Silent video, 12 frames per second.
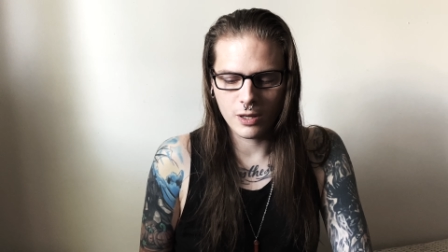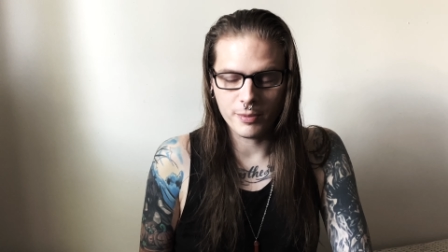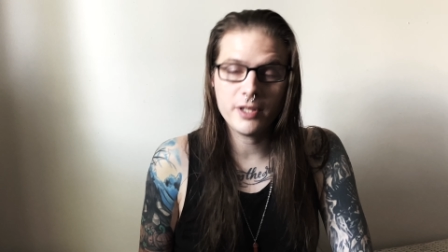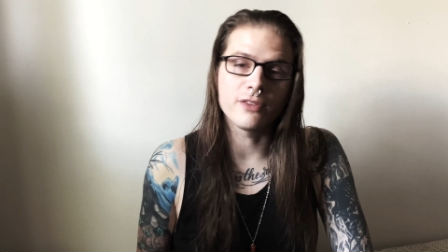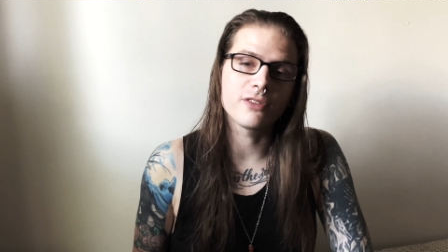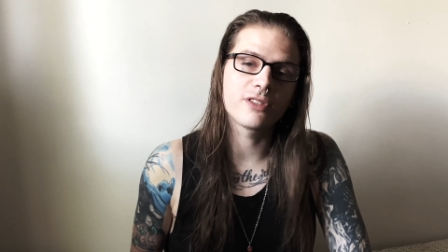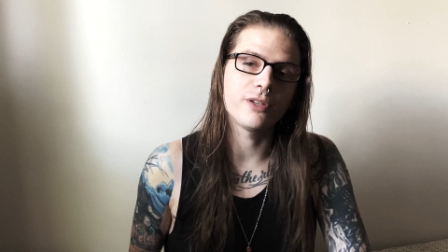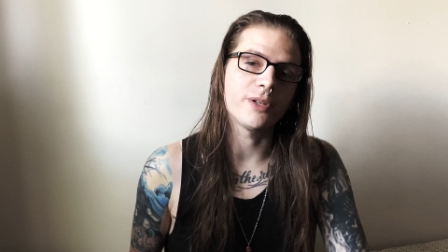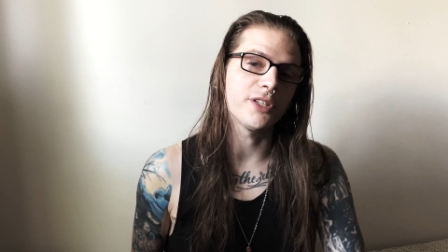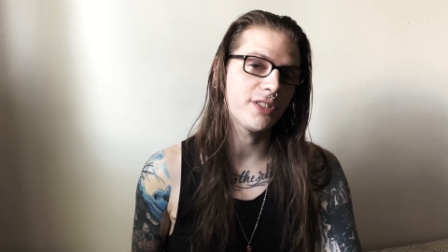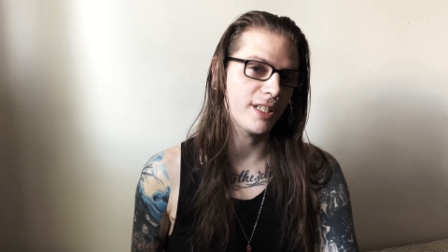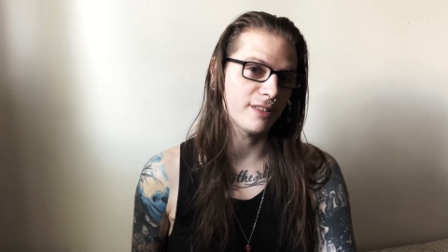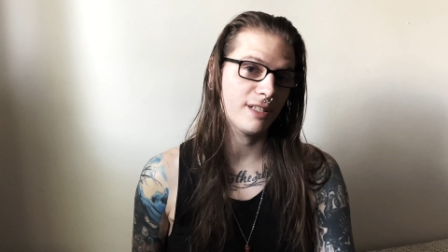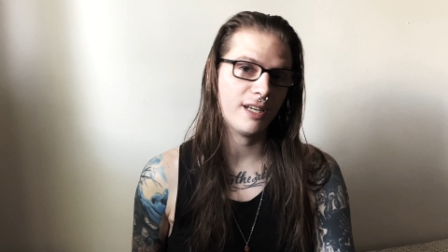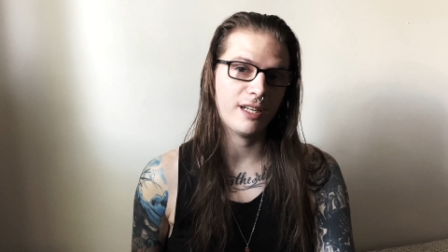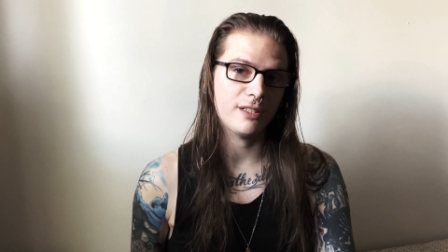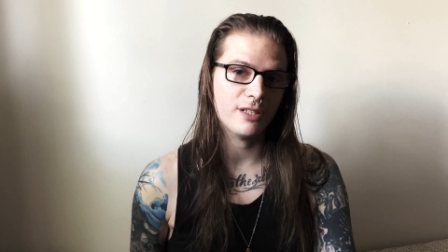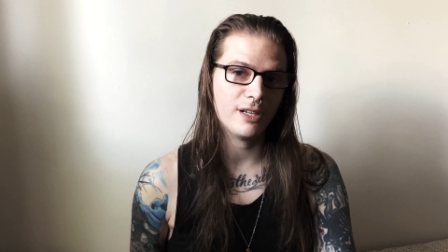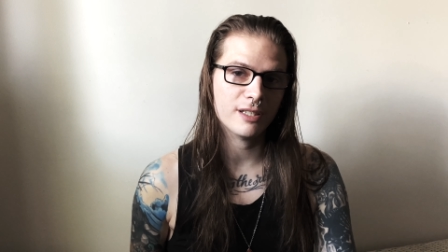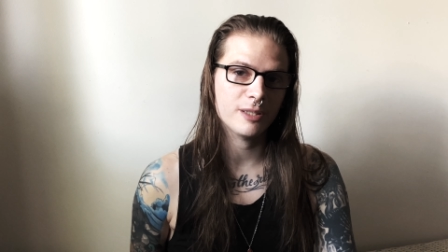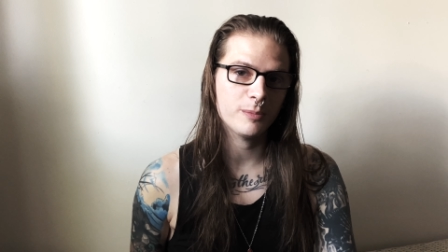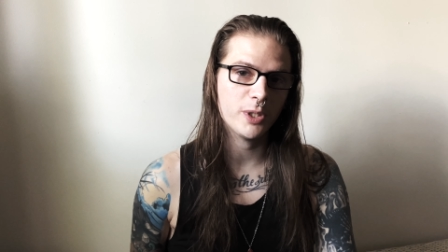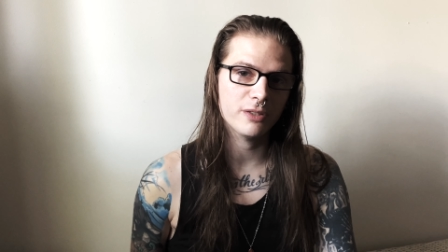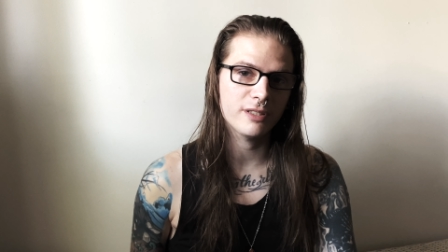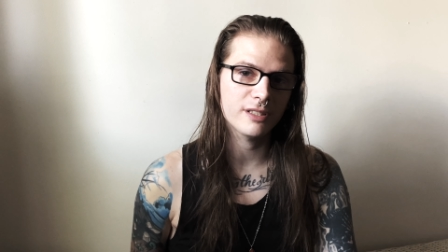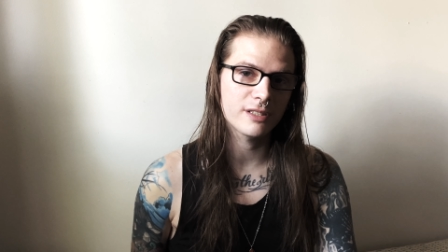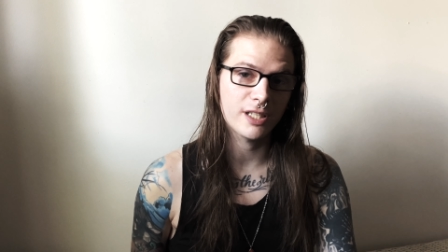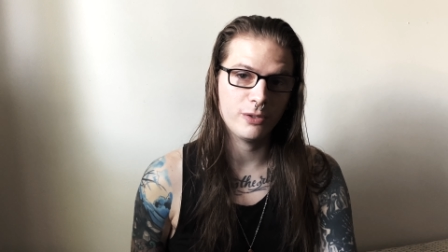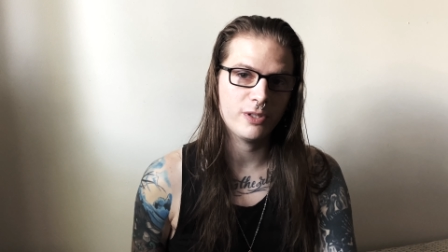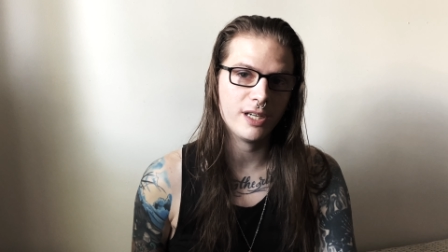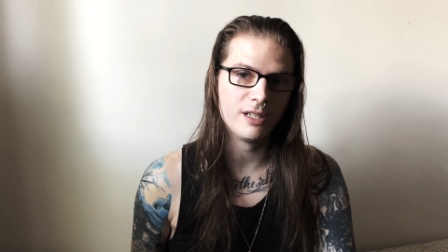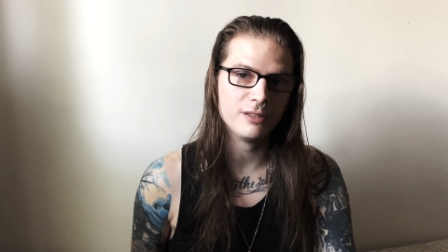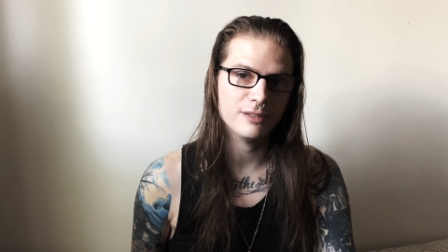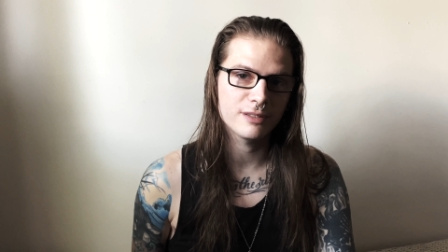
getting serious anxiety talking about this. Can you tell?